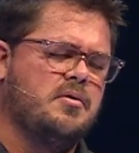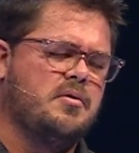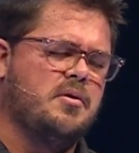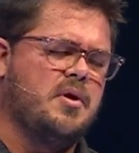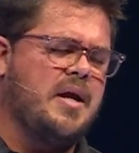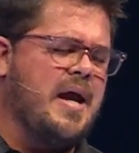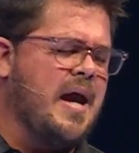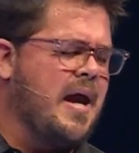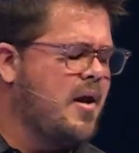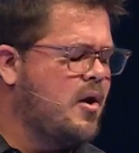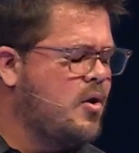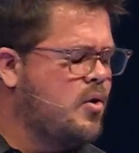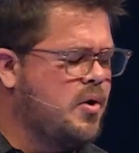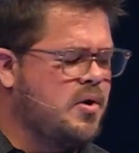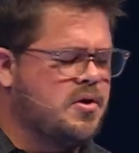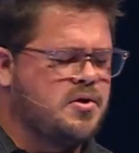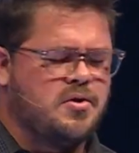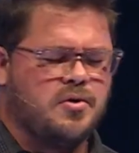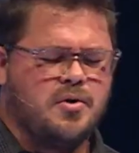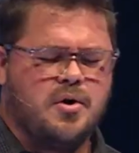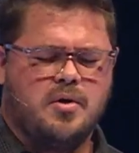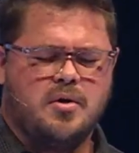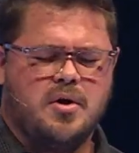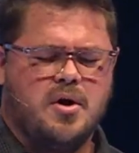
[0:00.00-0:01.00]
The categories
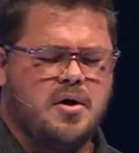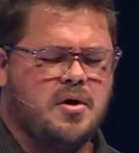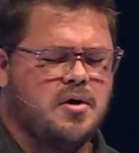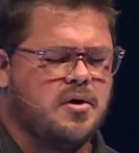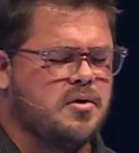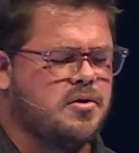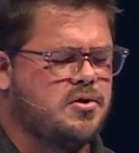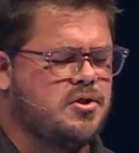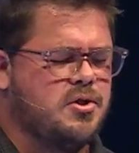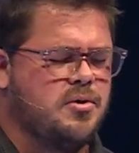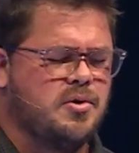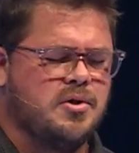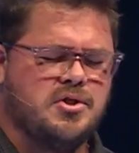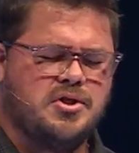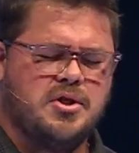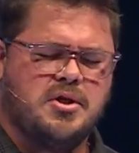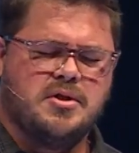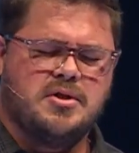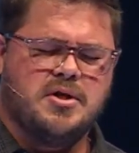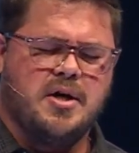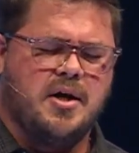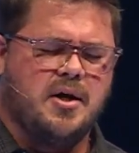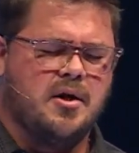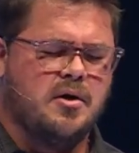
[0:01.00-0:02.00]
are no longer Jew and
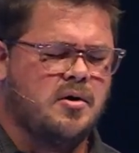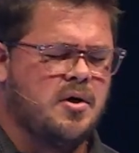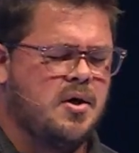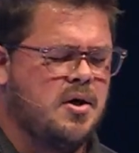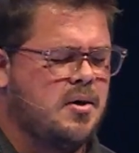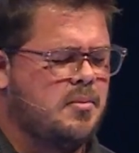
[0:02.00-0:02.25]
Gentile,